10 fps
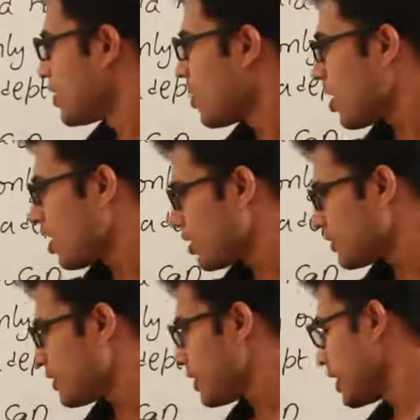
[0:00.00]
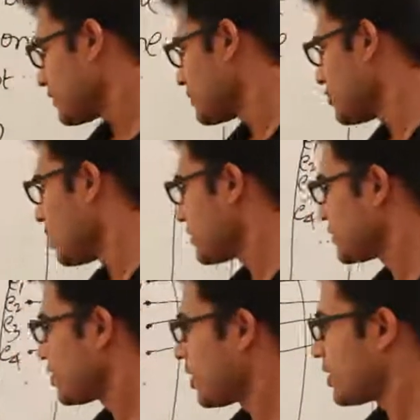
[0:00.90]
or they will ask you what is
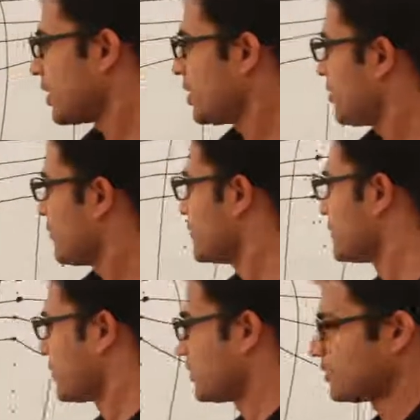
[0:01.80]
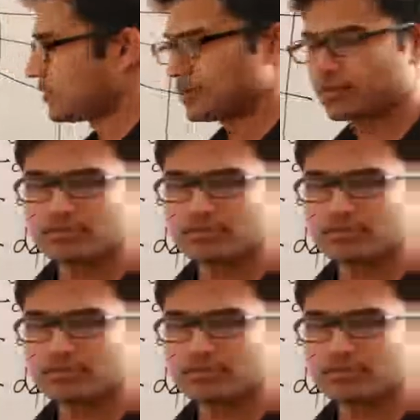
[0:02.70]
the cardinality of this and that,